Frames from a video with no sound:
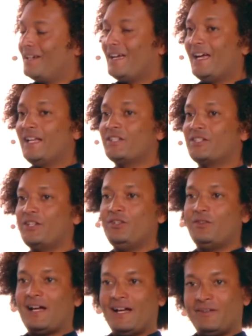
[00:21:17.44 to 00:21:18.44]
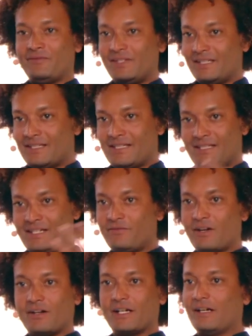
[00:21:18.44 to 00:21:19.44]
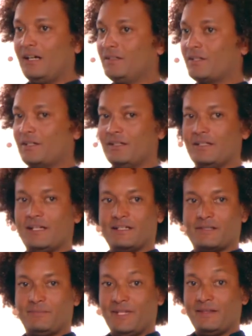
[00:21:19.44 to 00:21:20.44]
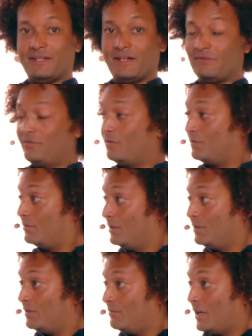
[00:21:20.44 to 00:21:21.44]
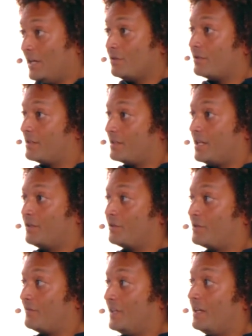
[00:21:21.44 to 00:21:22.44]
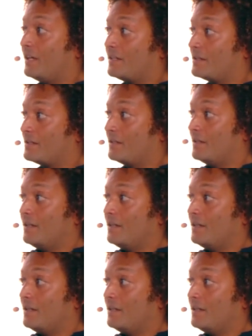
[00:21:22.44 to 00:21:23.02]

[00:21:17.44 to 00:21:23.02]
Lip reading: And so you have this seafaring culture that has been there for hundreds and hundreds of years,